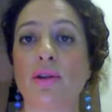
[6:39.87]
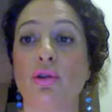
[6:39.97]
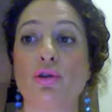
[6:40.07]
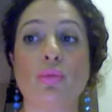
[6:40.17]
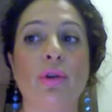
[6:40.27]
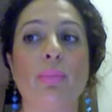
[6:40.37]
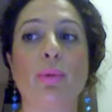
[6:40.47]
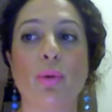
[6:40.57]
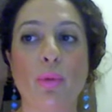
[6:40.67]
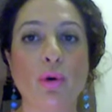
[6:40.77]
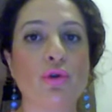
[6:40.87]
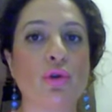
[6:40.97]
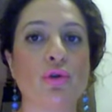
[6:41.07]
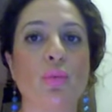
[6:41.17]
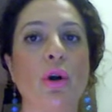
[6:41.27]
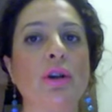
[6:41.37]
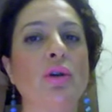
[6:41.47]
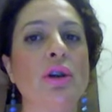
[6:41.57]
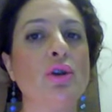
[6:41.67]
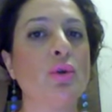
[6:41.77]
And also with the promotions, what
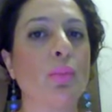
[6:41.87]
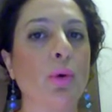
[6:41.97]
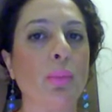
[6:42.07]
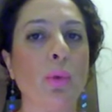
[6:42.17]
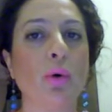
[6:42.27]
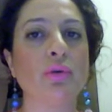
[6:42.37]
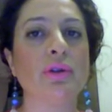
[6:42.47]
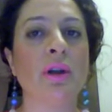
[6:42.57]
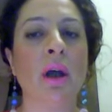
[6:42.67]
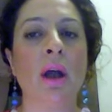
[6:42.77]
you need to promote,